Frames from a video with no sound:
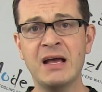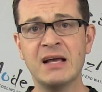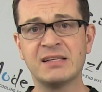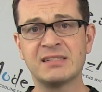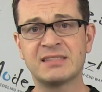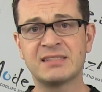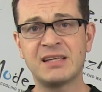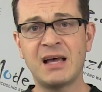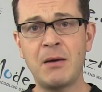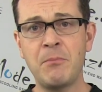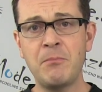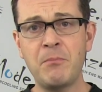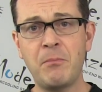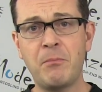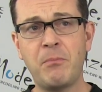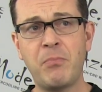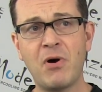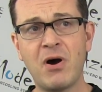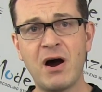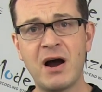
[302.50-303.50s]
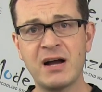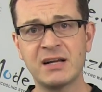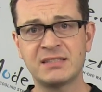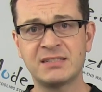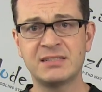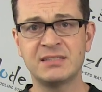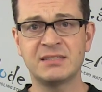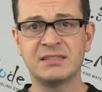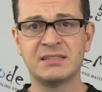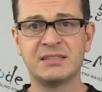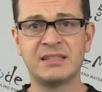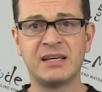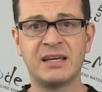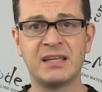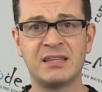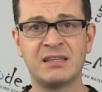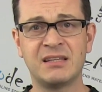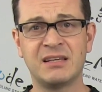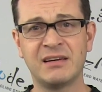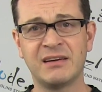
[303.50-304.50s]
some parts
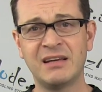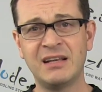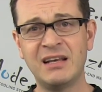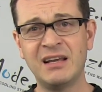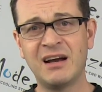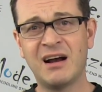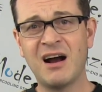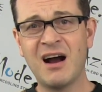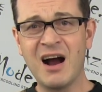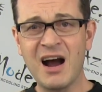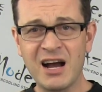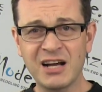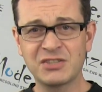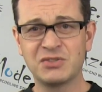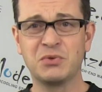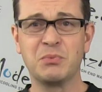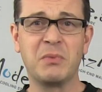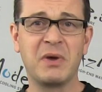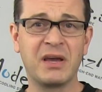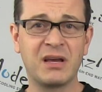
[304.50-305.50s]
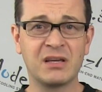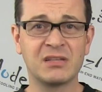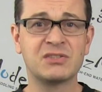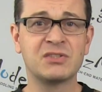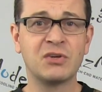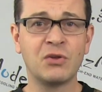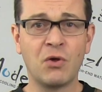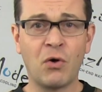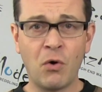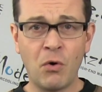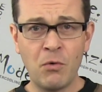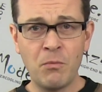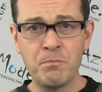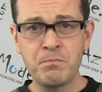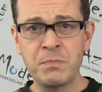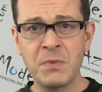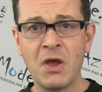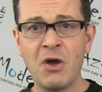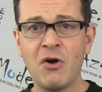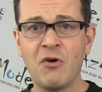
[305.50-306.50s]
that really hard to make it
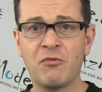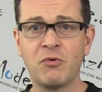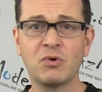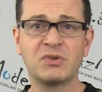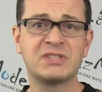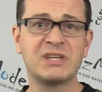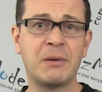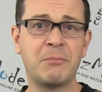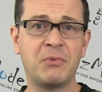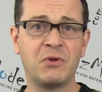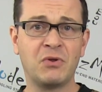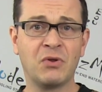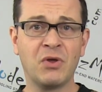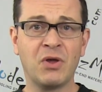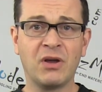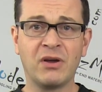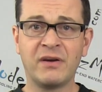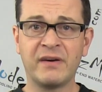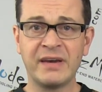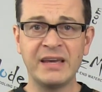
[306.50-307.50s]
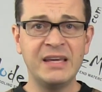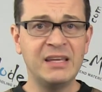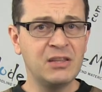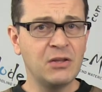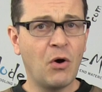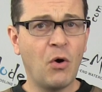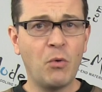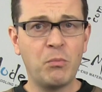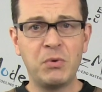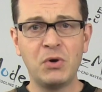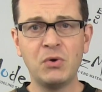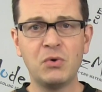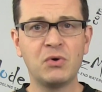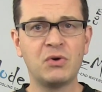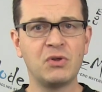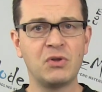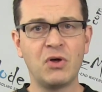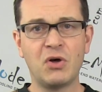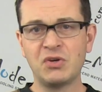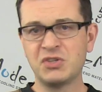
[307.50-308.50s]
glow, for example, green or blue
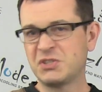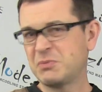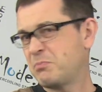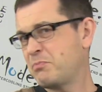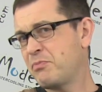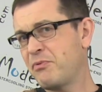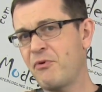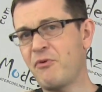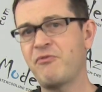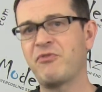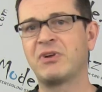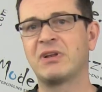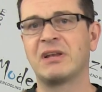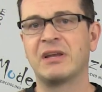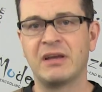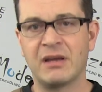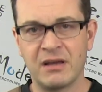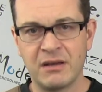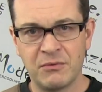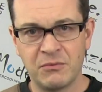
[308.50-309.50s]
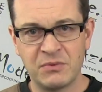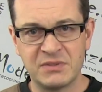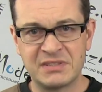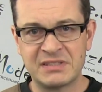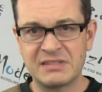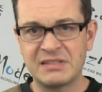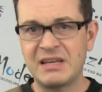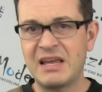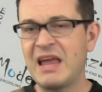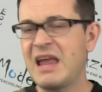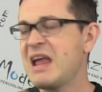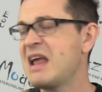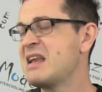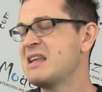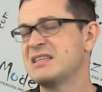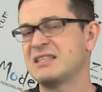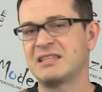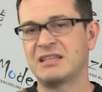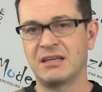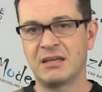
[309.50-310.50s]
glows perfectly with
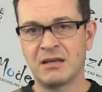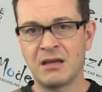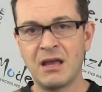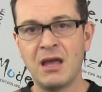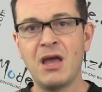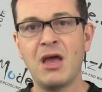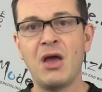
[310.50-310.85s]
anything.